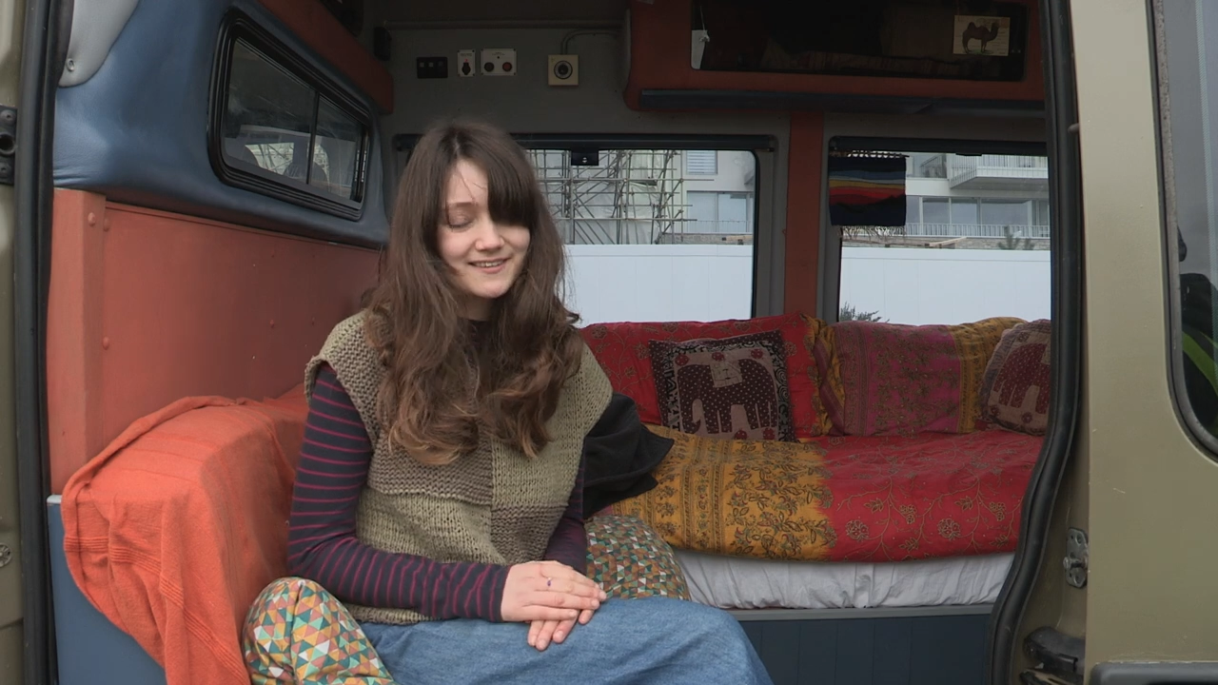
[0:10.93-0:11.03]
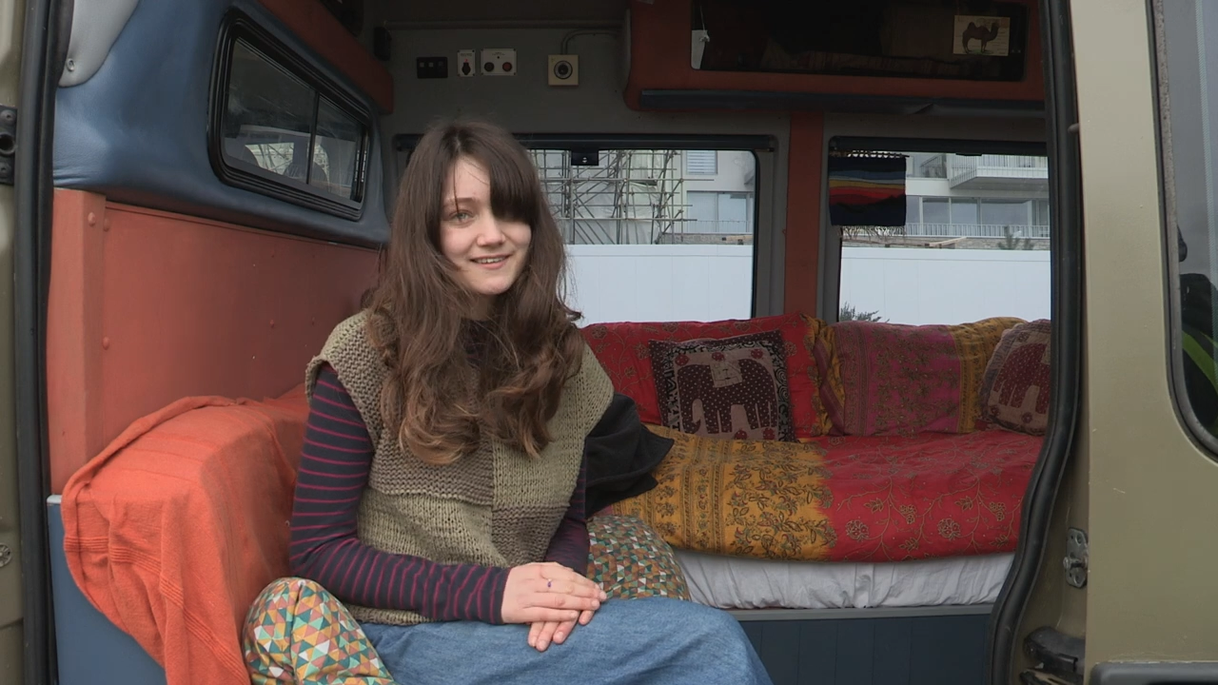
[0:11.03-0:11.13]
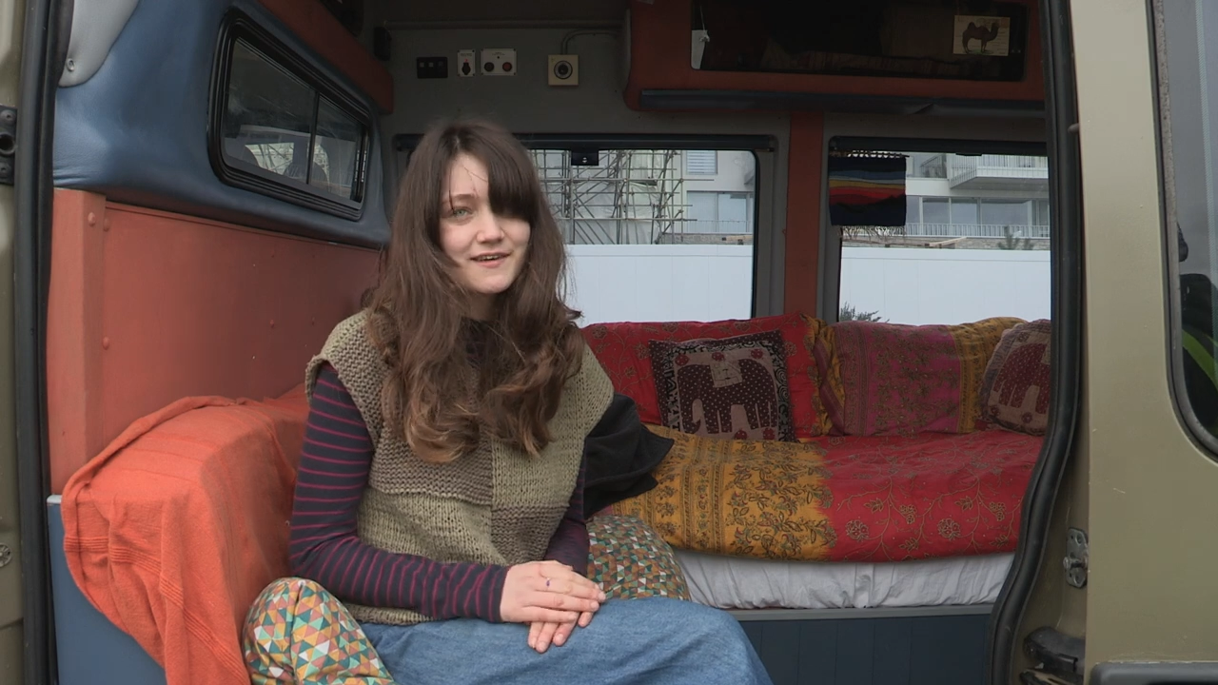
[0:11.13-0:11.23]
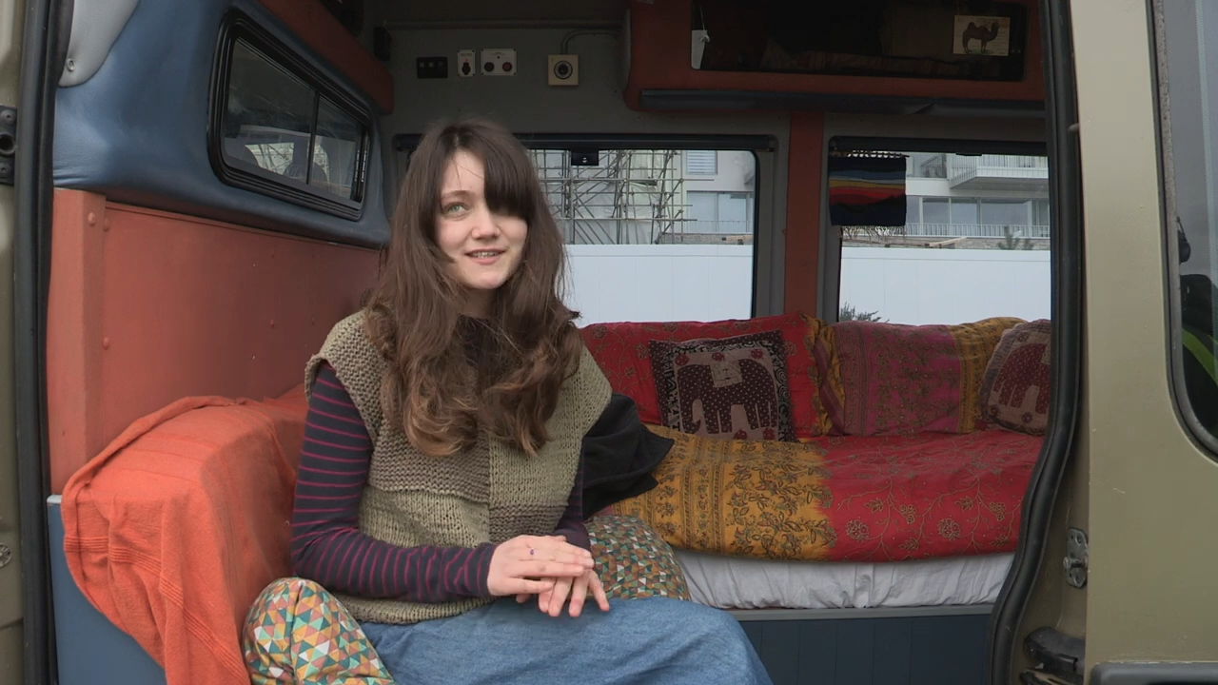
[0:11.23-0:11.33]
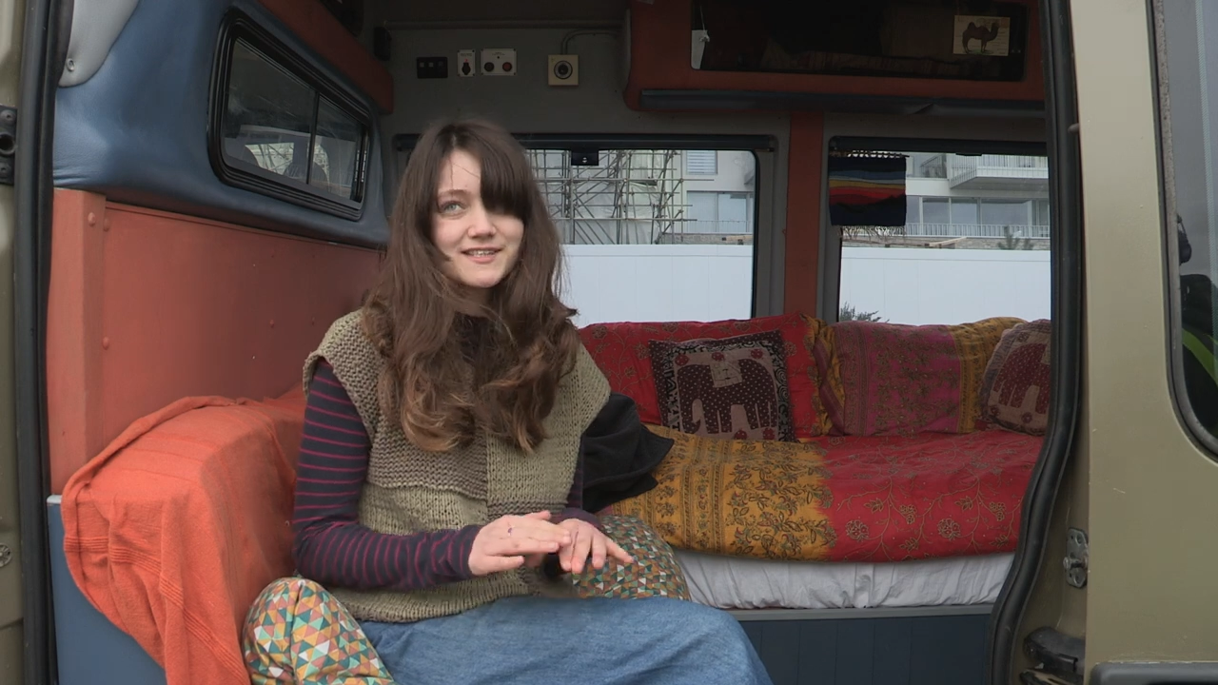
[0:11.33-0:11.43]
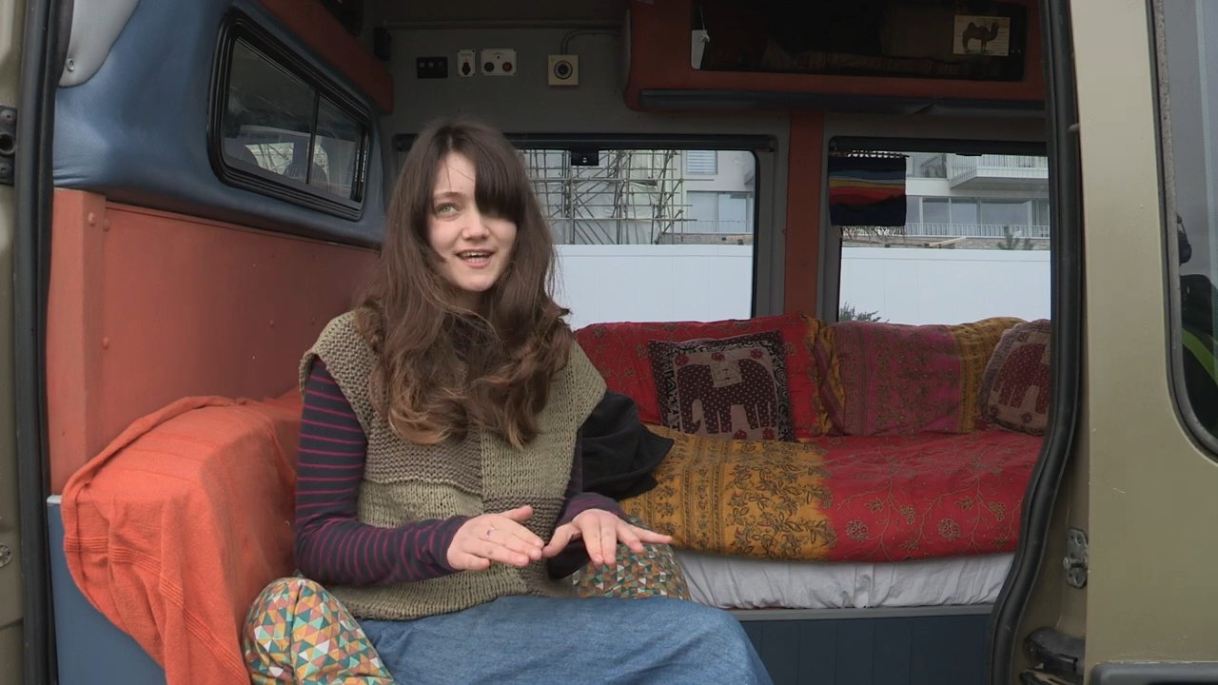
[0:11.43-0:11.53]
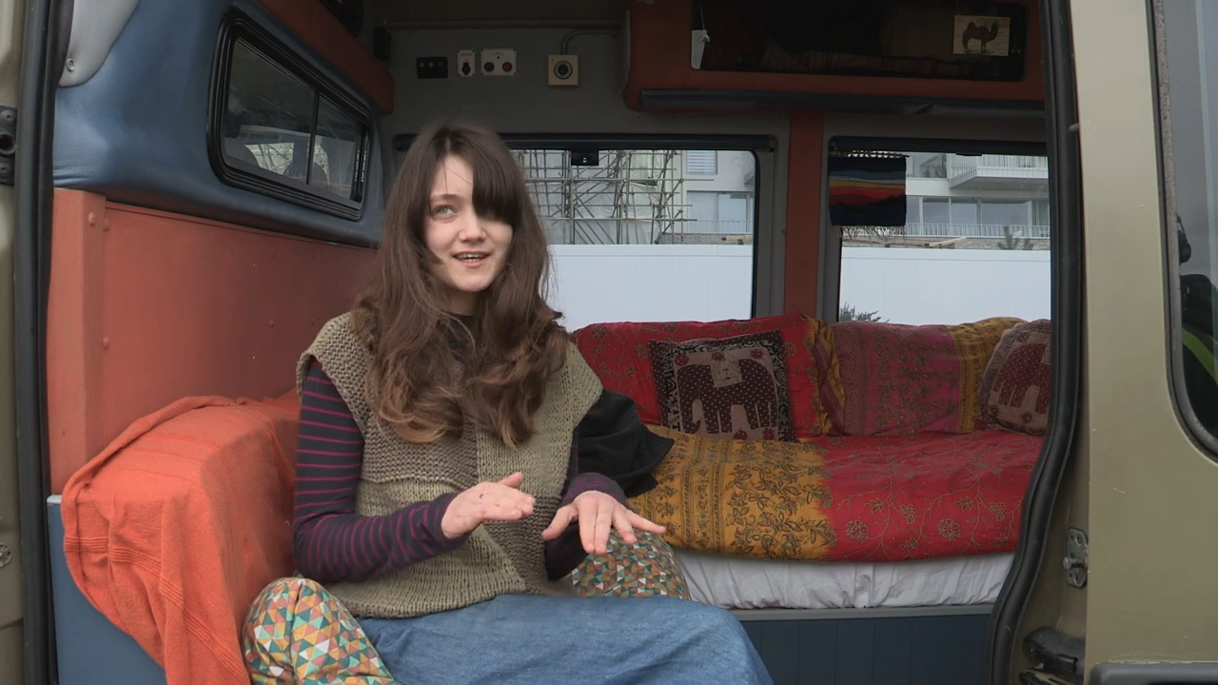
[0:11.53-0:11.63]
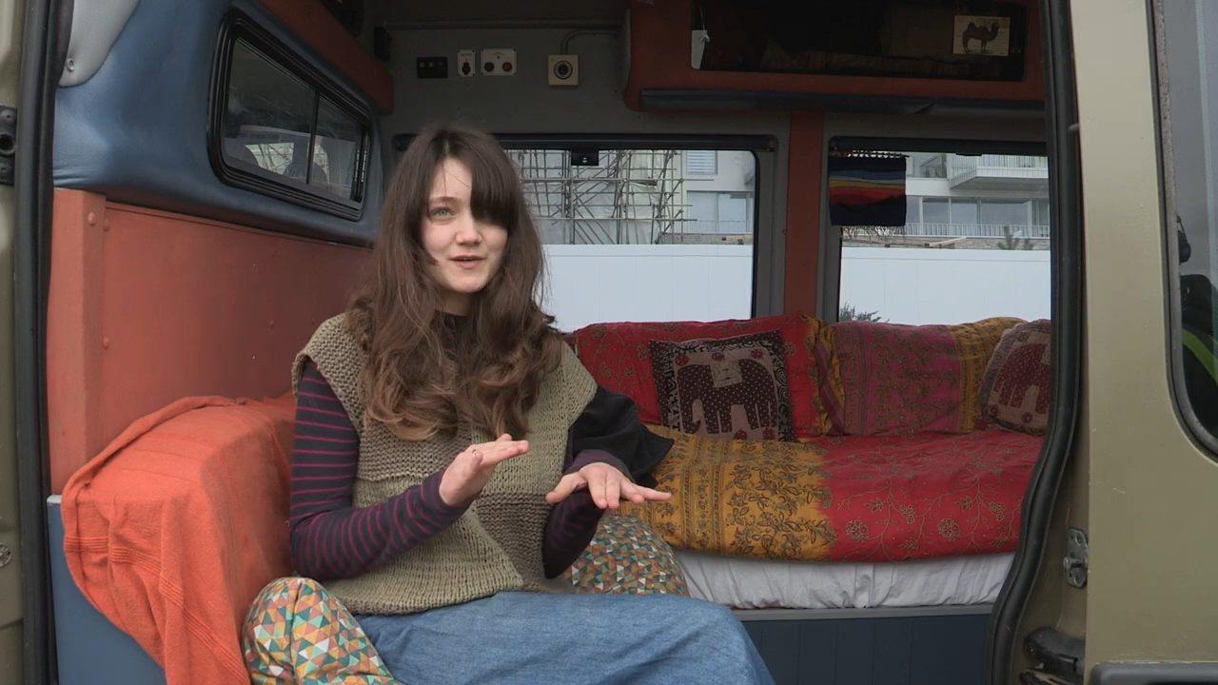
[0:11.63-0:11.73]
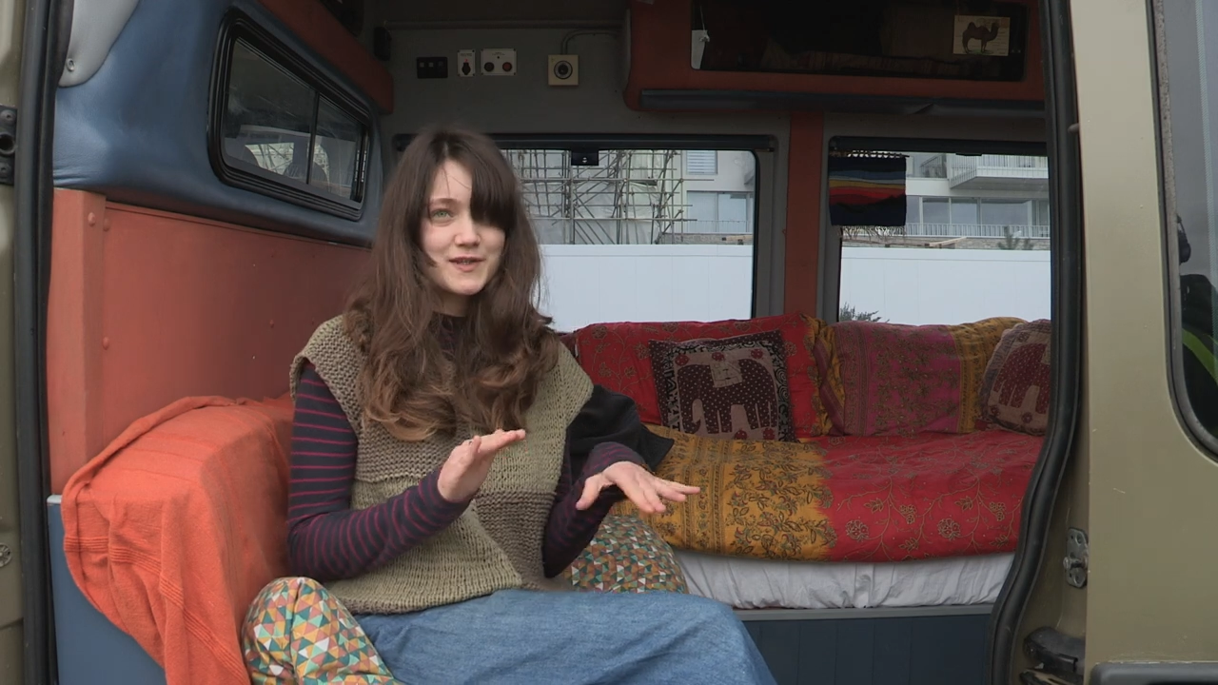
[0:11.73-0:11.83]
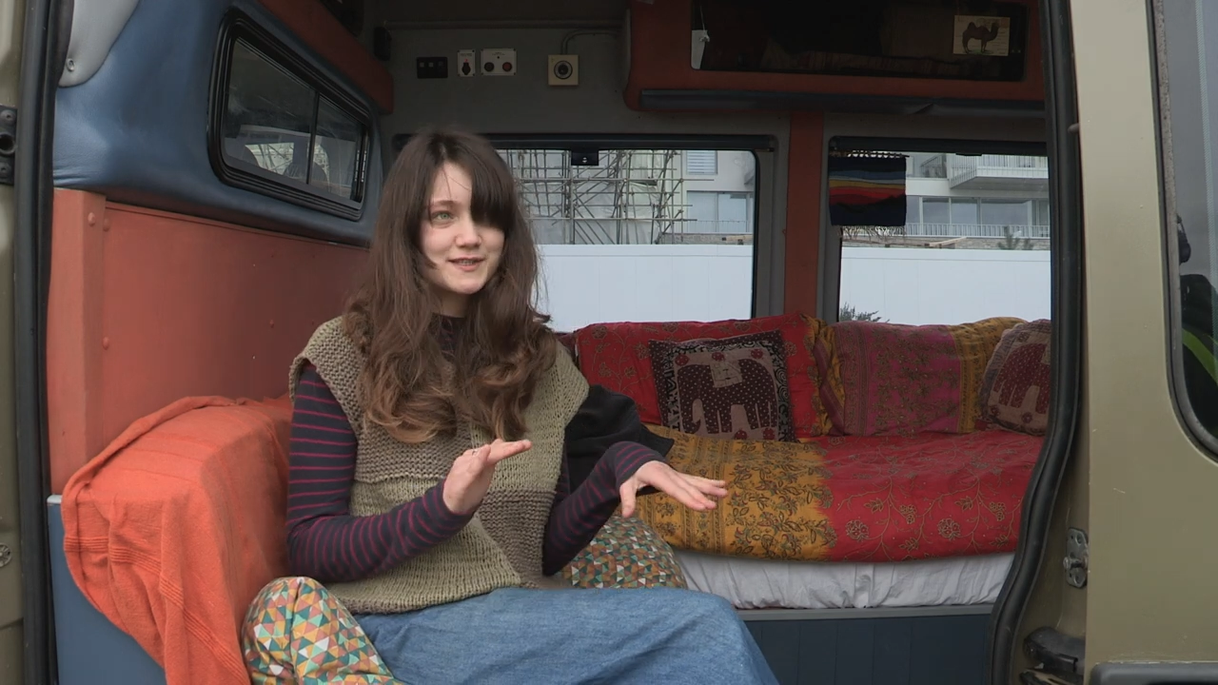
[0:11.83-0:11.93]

never stay in